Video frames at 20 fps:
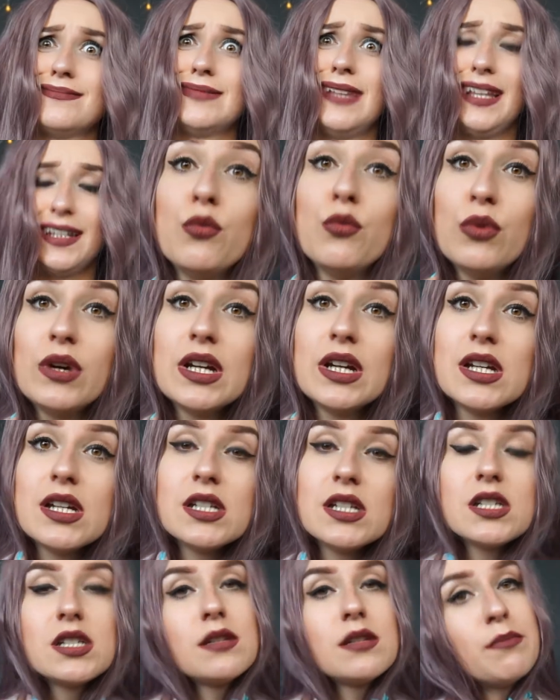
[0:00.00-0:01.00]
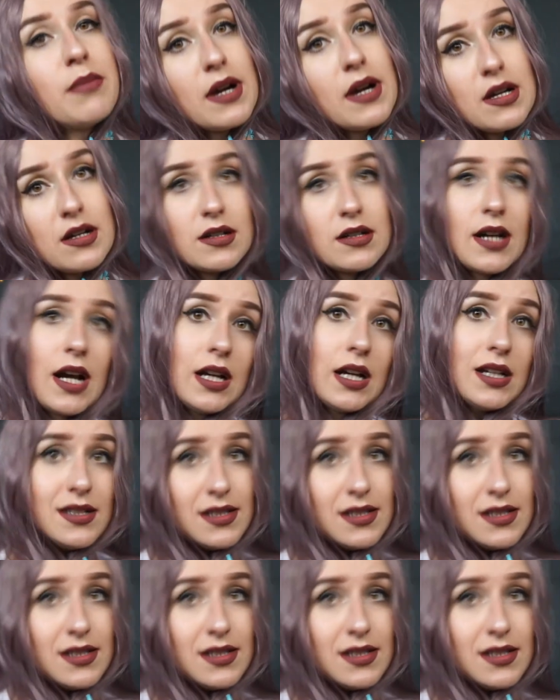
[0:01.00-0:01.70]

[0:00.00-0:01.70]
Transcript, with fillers: Like wish, but I